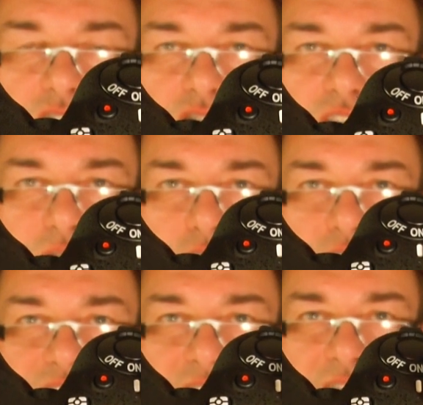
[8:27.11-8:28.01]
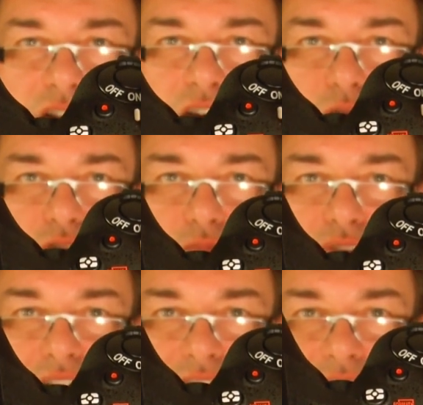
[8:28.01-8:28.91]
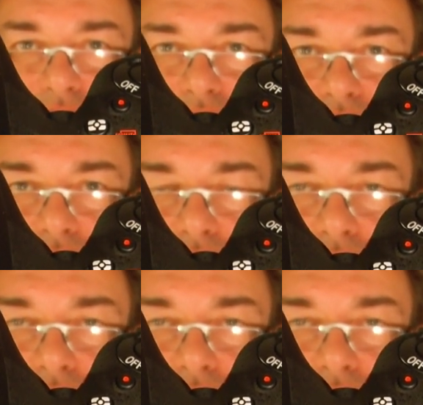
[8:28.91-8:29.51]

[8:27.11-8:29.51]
you don't have on a dial, you have to press the